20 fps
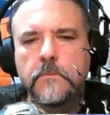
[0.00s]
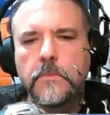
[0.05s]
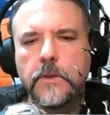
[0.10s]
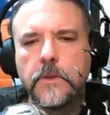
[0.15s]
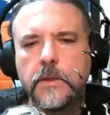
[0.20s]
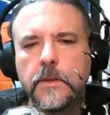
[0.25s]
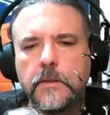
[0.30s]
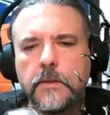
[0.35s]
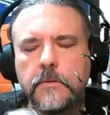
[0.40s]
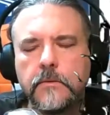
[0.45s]

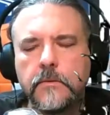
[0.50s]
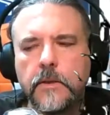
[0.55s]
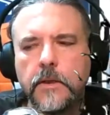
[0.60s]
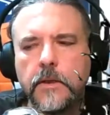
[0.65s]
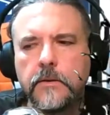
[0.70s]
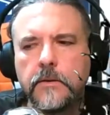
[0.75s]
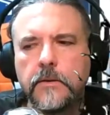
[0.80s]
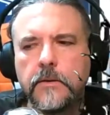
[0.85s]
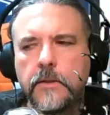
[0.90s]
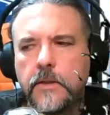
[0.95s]
Yeah,
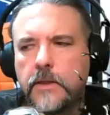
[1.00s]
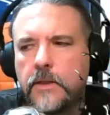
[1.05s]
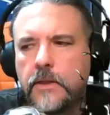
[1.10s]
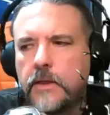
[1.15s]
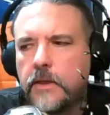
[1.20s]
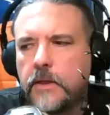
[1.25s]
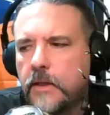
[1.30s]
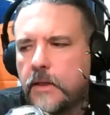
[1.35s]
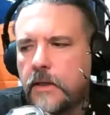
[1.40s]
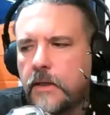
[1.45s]
I
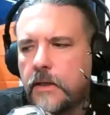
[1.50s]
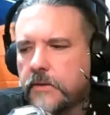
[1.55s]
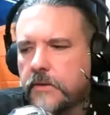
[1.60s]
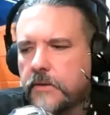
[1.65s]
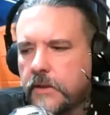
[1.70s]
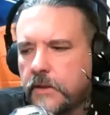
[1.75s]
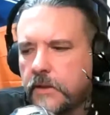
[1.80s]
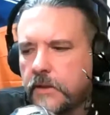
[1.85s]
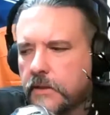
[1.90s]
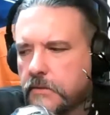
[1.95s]
I
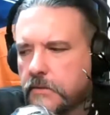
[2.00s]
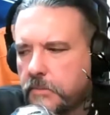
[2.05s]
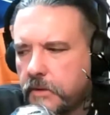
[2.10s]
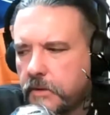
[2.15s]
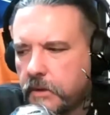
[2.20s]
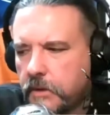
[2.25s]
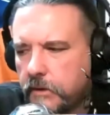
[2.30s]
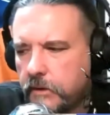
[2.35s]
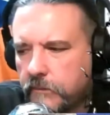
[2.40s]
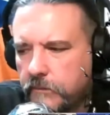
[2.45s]
think that's
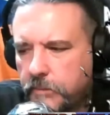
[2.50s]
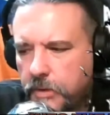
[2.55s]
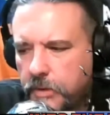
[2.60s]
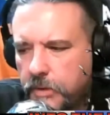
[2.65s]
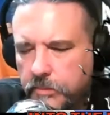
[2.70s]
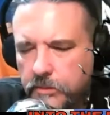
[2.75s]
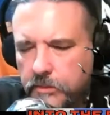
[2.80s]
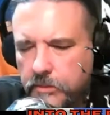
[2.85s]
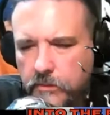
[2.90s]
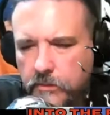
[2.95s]
part of
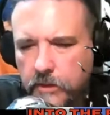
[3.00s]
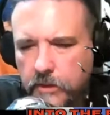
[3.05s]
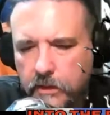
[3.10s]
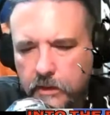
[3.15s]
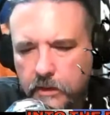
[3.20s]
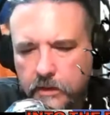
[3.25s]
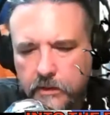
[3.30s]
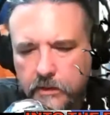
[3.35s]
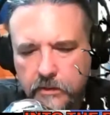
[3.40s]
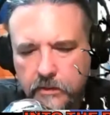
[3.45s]
people's
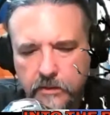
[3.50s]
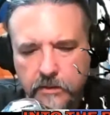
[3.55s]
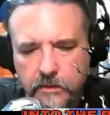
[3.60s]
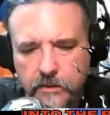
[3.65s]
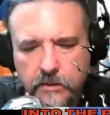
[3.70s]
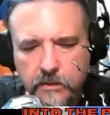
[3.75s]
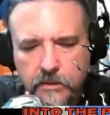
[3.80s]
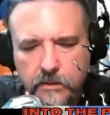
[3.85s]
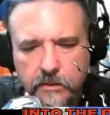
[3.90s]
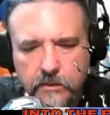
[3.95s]

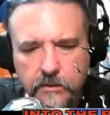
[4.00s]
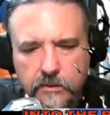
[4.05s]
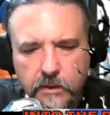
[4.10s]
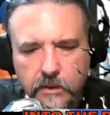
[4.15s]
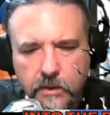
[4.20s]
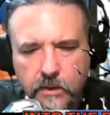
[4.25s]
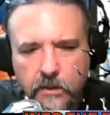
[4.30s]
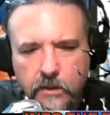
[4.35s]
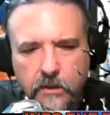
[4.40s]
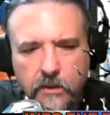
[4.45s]
reluctance to to
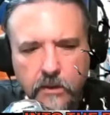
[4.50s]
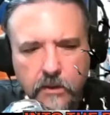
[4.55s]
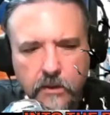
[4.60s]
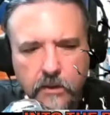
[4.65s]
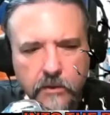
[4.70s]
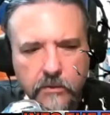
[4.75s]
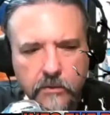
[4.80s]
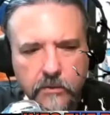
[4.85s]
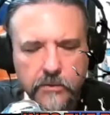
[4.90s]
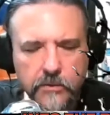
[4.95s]
call
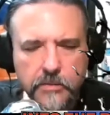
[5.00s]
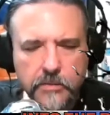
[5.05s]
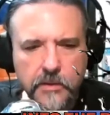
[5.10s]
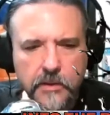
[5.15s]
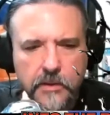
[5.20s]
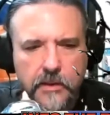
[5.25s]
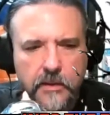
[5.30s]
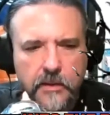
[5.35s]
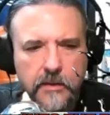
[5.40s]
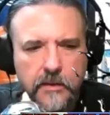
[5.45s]
on groups
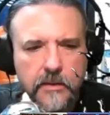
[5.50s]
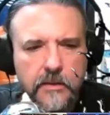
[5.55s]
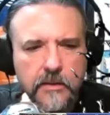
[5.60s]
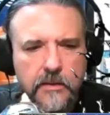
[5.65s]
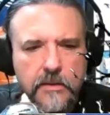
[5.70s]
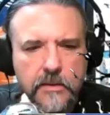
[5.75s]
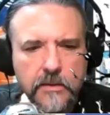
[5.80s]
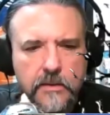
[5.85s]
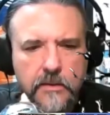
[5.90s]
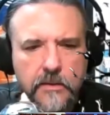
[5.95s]
like
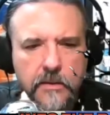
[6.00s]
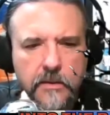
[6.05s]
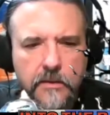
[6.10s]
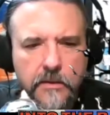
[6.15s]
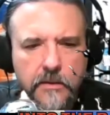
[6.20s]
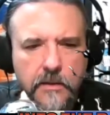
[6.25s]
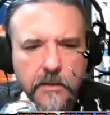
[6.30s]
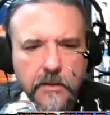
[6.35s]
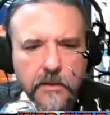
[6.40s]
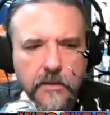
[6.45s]
us because they
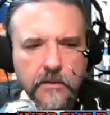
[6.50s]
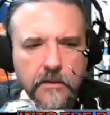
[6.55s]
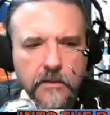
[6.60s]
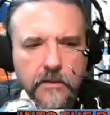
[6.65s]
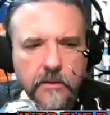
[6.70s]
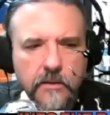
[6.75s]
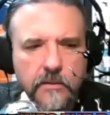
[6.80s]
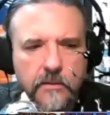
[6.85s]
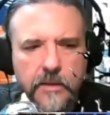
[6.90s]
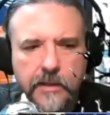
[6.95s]
think,
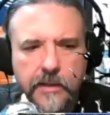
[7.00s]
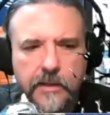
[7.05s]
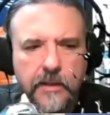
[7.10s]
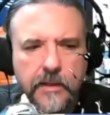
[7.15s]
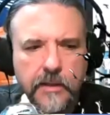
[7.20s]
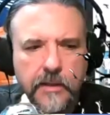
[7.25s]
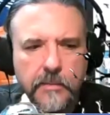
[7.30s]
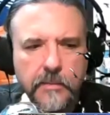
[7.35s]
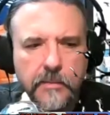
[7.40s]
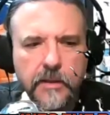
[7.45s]
yo, I ain't
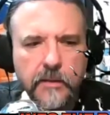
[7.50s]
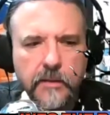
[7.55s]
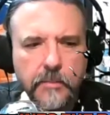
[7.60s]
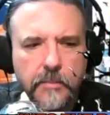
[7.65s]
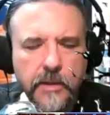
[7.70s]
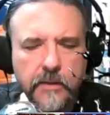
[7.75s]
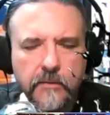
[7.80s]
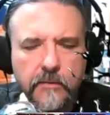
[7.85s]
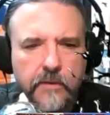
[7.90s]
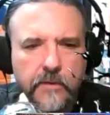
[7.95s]
got money to
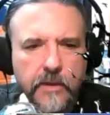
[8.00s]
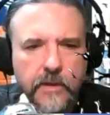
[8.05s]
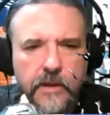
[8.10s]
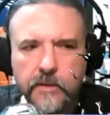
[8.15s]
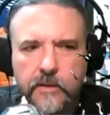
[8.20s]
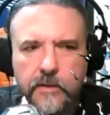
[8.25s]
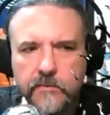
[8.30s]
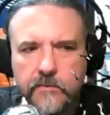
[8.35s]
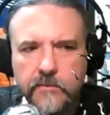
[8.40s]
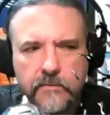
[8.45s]
pay for
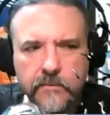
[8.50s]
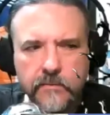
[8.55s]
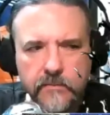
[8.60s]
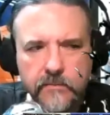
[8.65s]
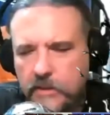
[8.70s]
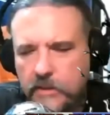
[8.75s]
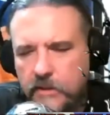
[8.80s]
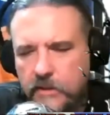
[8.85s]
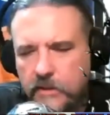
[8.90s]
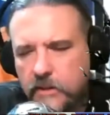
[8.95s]
that. And
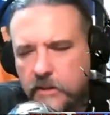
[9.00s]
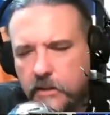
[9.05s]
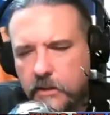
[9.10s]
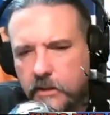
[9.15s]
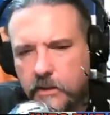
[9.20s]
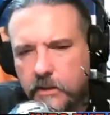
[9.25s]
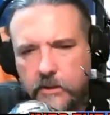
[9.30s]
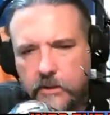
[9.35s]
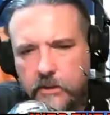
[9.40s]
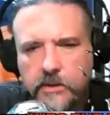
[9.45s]
a
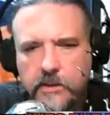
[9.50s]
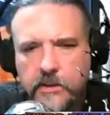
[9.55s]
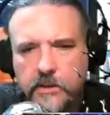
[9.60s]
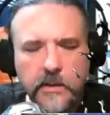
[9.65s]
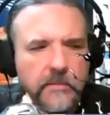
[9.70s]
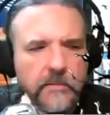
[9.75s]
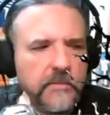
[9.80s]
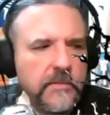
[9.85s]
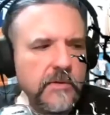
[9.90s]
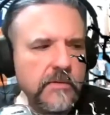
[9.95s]
good
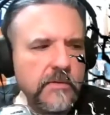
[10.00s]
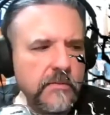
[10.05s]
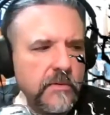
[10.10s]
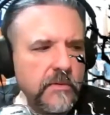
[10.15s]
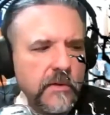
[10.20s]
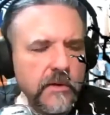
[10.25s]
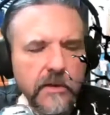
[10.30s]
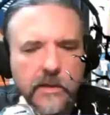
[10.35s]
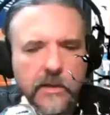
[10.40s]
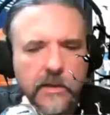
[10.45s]
team is
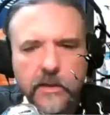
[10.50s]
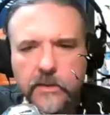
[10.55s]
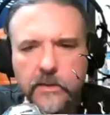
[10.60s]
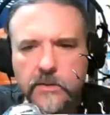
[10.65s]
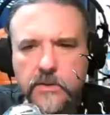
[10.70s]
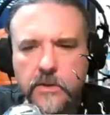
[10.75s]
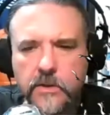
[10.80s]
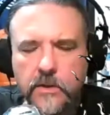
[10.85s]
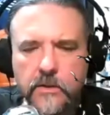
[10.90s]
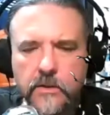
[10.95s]
really not going to
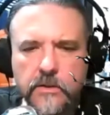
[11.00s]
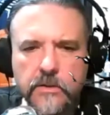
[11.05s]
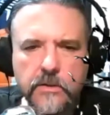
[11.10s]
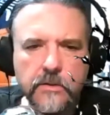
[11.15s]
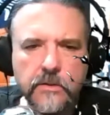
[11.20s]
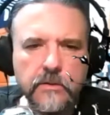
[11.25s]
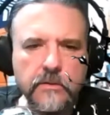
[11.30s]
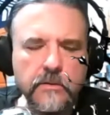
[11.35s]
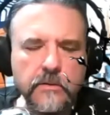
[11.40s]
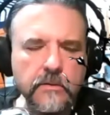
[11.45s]
charge
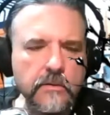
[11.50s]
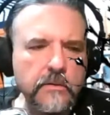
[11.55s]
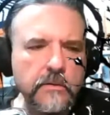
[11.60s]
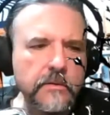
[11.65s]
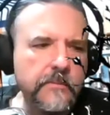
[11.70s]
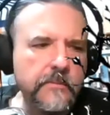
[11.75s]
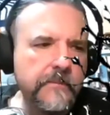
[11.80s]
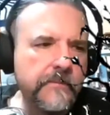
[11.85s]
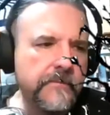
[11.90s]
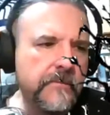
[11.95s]
you.
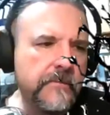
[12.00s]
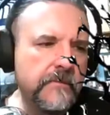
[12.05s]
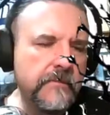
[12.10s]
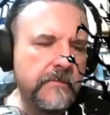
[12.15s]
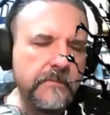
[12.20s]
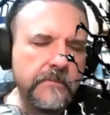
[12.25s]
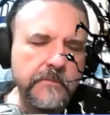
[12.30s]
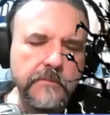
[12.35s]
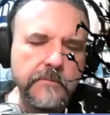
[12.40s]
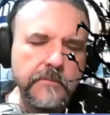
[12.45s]

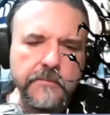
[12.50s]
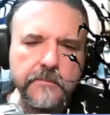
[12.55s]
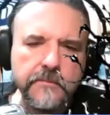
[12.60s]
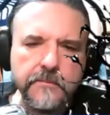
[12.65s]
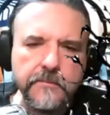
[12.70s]
Right.